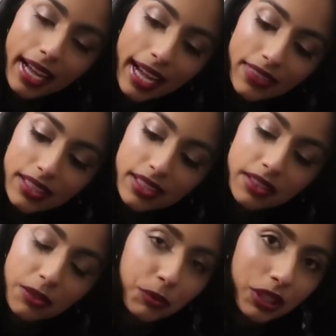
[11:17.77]
and this
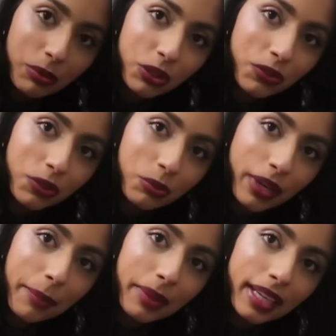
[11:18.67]
is a really beautiful
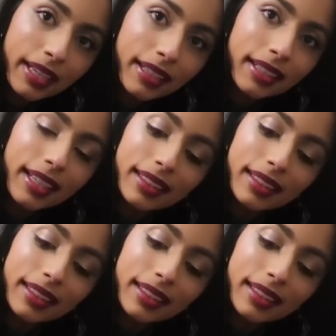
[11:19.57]
bright pink.